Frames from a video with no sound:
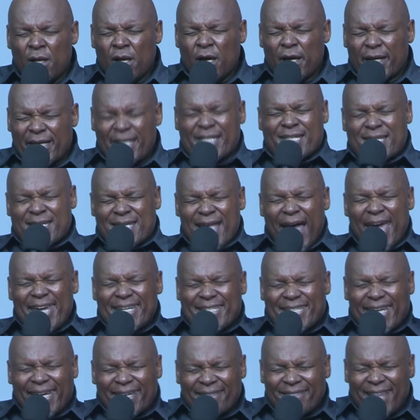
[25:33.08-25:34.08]

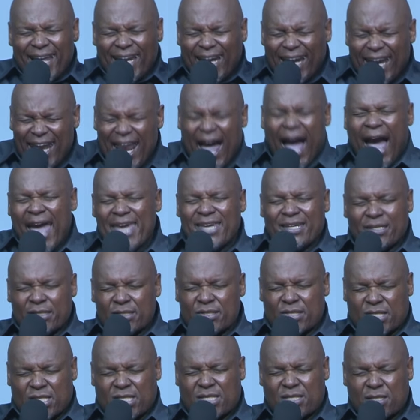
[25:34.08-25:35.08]
reciting the
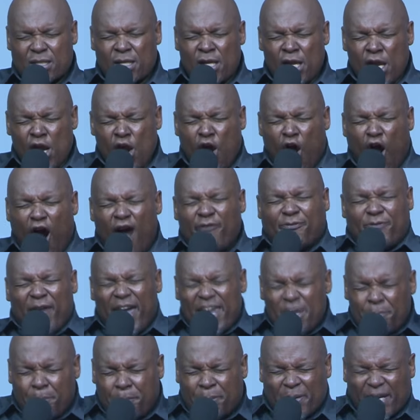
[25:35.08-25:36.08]
lines of
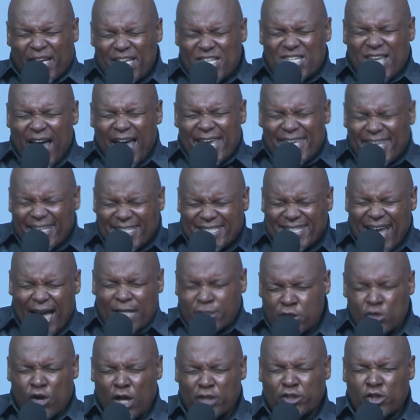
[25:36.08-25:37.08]
a preacher he
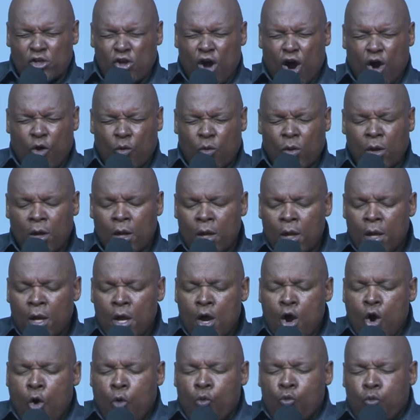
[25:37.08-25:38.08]
does not know
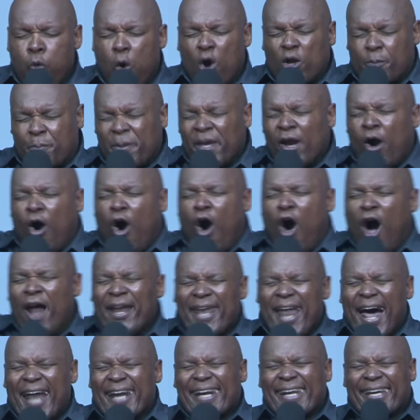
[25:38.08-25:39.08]
would be
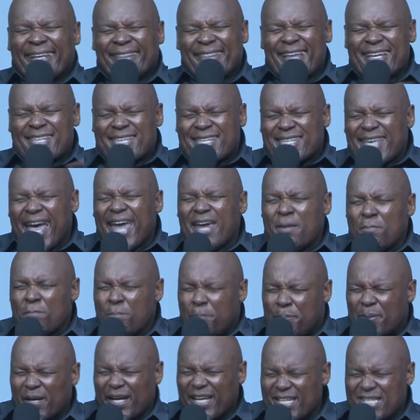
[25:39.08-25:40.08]
honoring the same
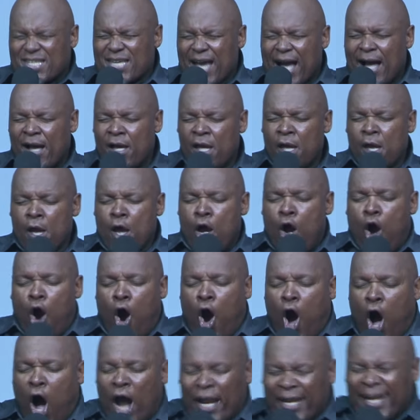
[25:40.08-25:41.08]
preacher
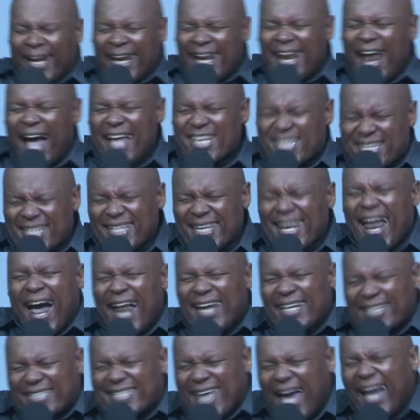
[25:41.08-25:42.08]
on
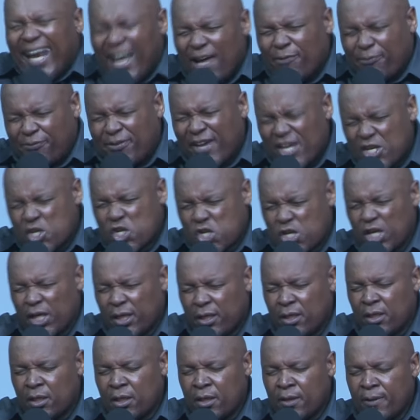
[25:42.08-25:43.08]
national television.